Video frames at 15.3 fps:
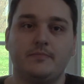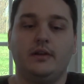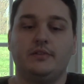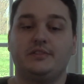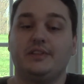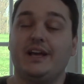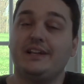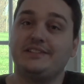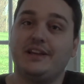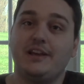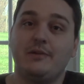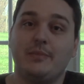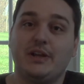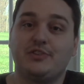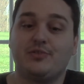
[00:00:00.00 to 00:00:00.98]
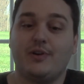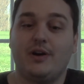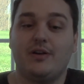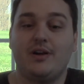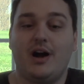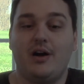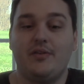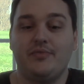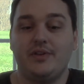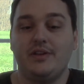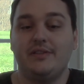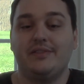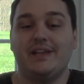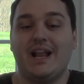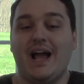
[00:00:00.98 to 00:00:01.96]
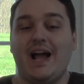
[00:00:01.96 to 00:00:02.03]
So that's how you make trail coffee
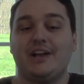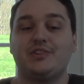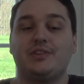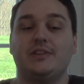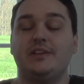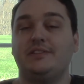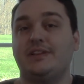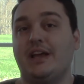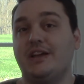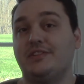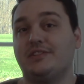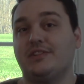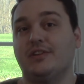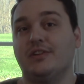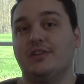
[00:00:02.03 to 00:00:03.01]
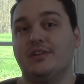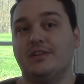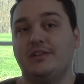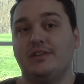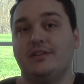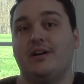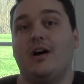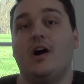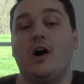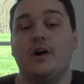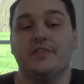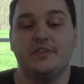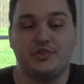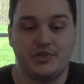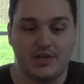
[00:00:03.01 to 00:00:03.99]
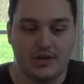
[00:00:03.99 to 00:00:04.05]
that actually tastes good on the
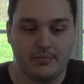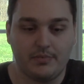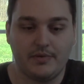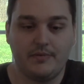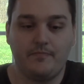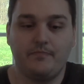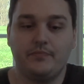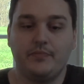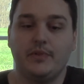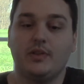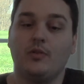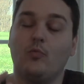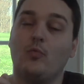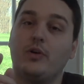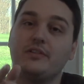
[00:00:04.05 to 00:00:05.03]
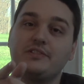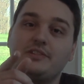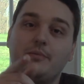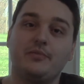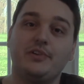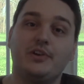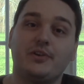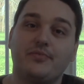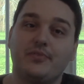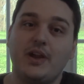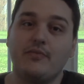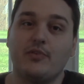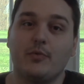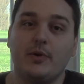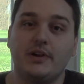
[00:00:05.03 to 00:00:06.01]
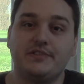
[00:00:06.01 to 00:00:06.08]
cheap. What are some of your
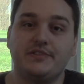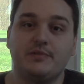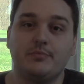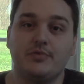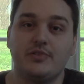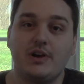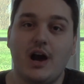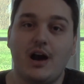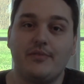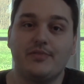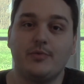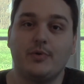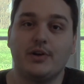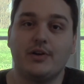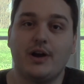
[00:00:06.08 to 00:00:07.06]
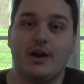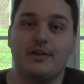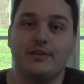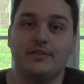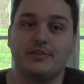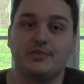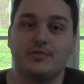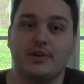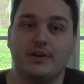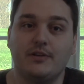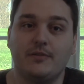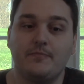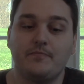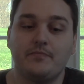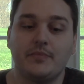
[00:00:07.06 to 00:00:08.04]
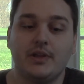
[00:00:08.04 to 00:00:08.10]
favorite ways to brew coffee while you're out on the trail?
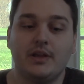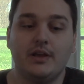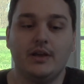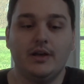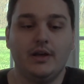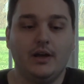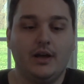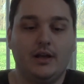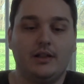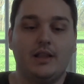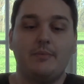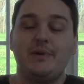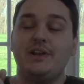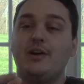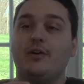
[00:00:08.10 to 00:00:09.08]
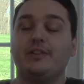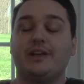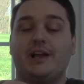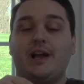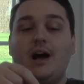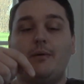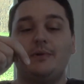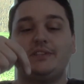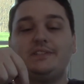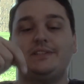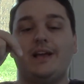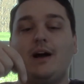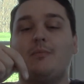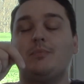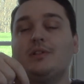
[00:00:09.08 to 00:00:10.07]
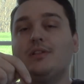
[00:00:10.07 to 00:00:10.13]
Let me know in the comments
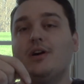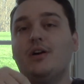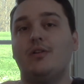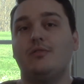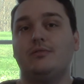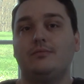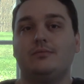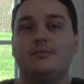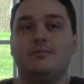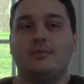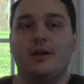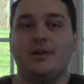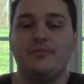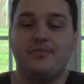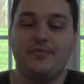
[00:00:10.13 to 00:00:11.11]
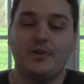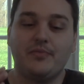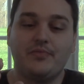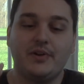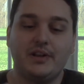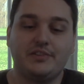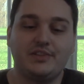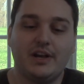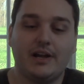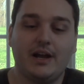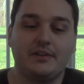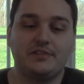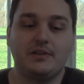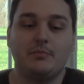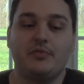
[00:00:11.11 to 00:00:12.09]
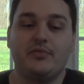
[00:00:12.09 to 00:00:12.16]
down below, and feel free to check out
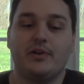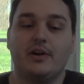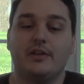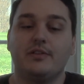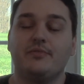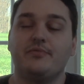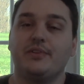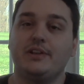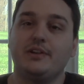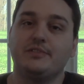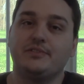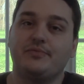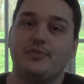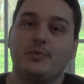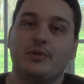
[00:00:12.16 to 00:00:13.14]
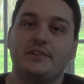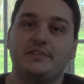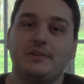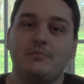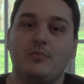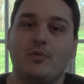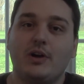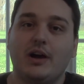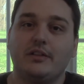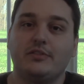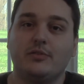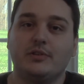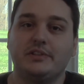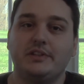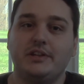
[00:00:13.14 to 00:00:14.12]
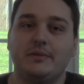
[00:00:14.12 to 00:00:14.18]
some of our other videos if you want to see more
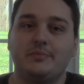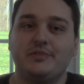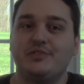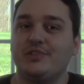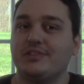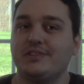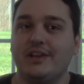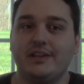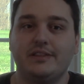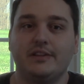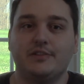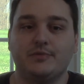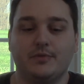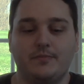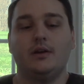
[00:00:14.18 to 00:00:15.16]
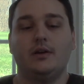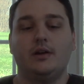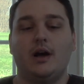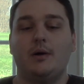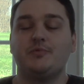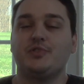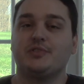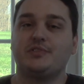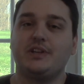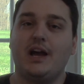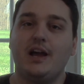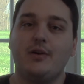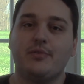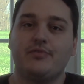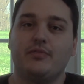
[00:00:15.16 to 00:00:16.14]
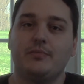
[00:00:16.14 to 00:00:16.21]
outdoor tips just like this one. I'm
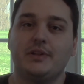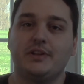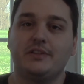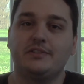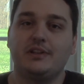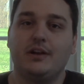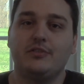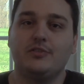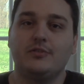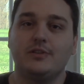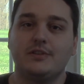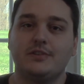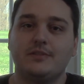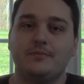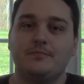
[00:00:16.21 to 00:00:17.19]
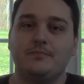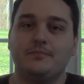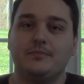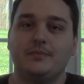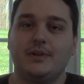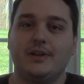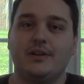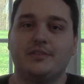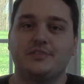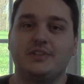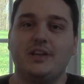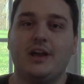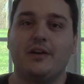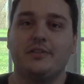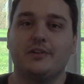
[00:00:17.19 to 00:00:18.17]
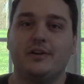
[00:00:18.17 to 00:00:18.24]
Josiah with From the Dust Outdoors, and I'll see you
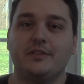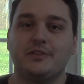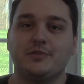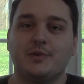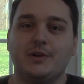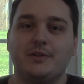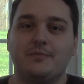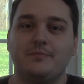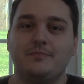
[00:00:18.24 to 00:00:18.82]
out there on the trail.